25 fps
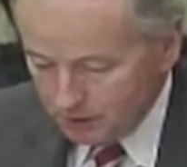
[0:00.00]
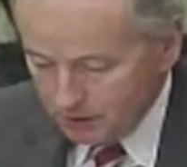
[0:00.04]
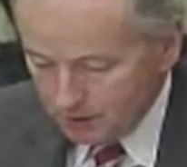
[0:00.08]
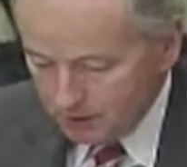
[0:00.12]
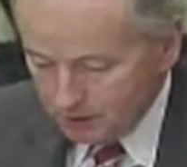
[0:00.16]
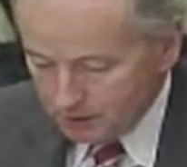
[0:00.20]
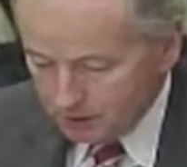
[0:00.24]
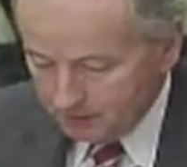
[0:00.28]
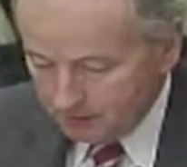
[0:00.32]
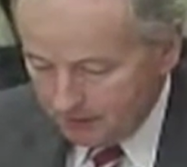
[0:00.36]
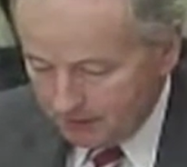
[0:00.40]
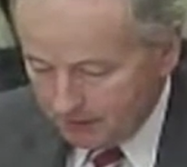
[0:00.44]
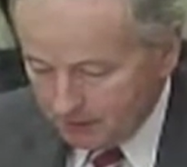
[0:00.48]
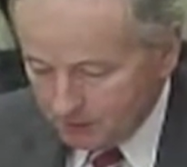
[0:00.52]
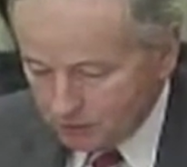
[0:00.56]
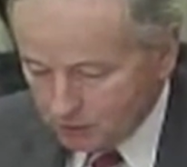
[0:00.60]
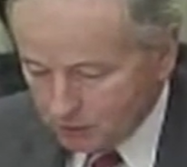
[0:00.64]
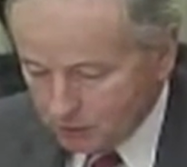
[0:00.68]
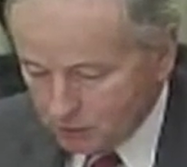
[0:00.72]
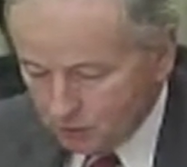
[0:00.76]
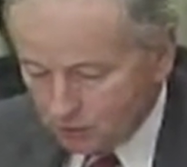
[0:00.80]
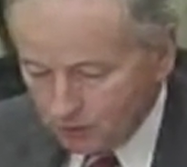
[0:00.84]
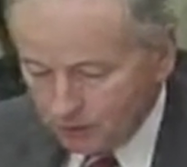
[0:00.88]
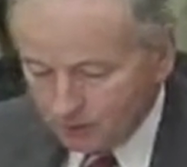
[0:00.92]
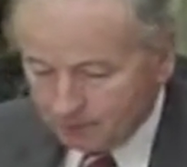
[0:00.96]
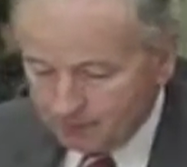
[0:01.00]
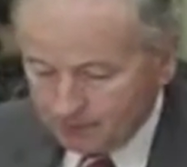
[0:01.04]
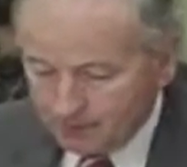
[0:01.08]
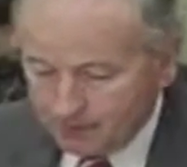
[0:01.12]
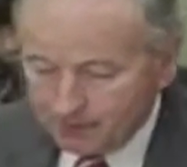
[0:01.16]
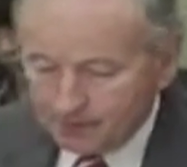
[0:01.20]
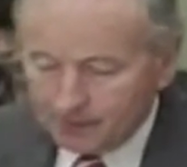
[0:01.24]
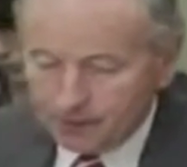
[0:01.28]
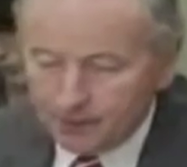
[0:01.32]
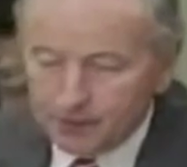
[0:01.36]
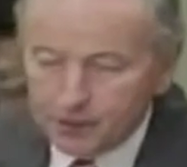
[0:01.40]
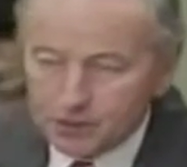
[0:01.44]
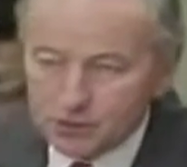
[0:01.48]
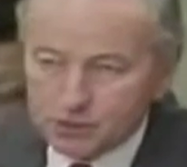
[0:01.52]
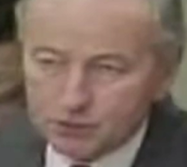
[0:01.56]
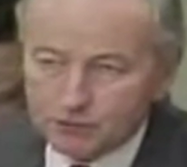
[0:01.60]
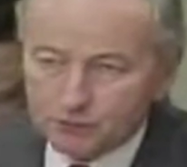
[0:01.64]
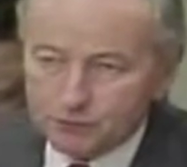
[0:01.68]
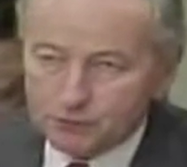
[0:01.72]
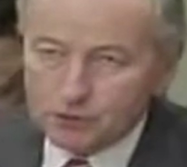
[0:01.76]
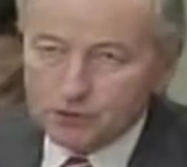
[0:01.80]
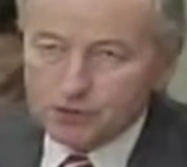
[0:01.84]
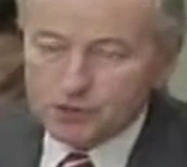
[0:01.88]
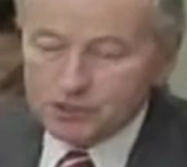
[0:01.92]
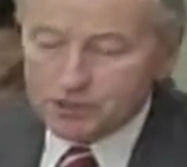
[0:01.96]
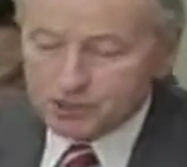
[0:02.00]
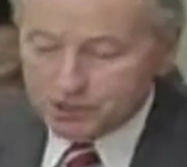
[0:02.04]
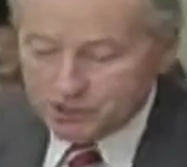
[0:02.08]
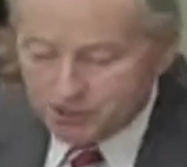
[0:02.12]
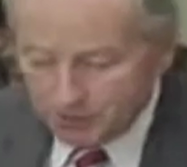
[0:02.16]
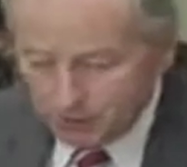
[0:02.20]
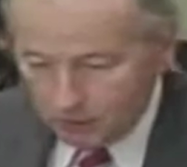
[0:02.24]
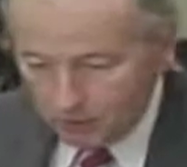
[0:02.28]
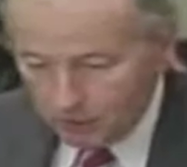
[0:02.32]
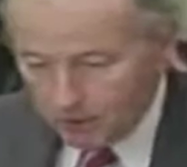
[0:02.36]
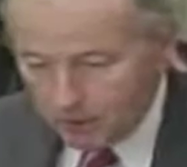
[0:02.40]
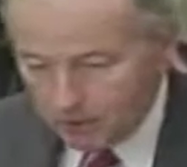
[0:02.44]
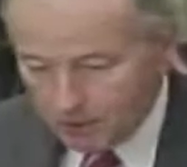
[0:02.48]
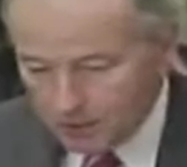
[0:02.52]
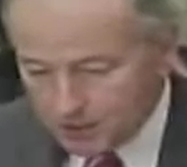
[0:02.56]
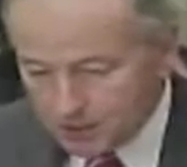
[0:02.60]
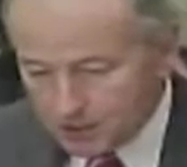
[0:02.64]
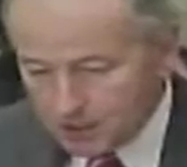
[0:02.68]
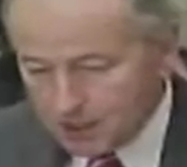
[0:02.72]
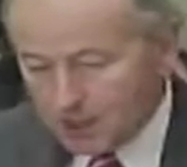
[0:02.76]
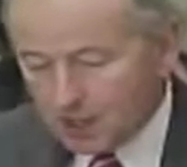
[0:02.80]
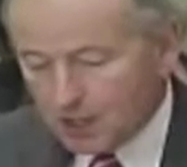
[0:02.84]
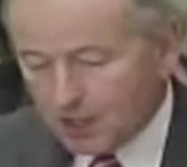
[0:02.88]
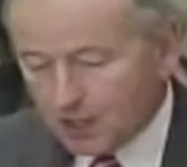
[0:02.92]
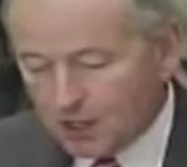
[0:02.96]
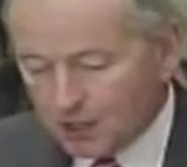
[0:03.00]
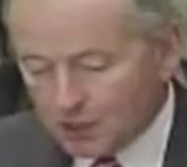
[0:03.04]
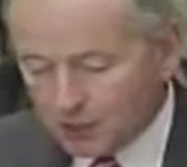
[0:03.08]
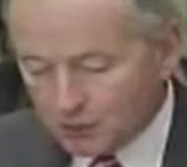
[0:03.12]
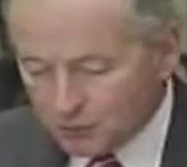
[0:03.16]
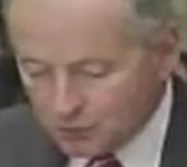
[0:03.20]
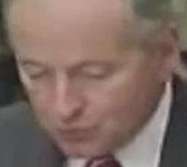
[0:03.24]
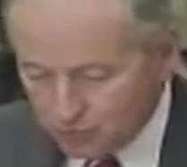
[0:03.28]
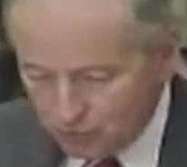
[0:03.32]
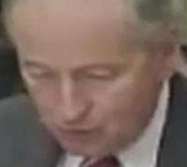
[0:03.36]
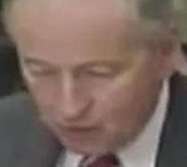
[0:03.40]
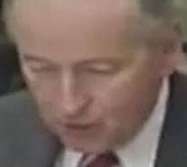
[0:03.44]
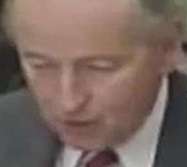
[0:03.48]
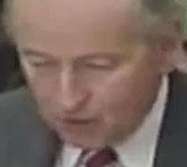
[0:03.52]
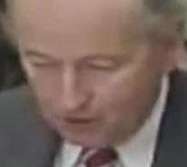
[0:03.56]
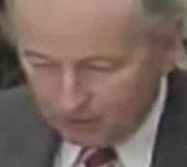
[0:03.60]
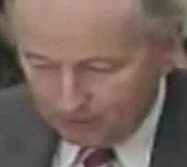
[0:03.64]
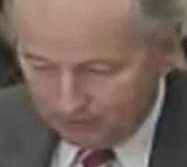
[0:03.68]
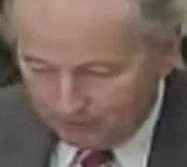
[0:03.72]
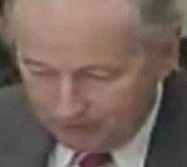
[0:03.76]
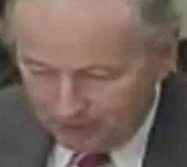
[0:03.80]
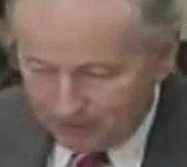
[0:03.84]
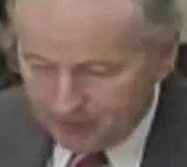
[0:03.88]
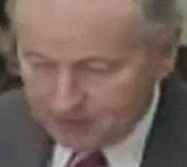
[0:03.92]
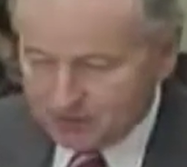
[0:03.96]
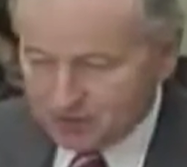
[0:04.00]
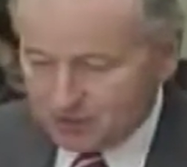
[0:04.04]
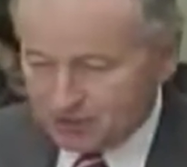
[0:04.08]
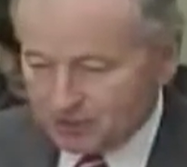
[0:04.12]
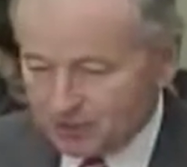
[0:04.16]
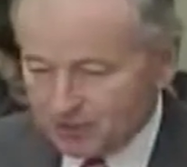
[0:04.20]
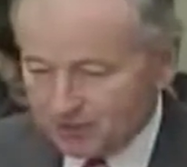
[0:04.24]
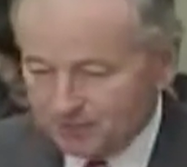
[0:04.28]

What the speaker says: to mandatory penalties for serious drug offenses.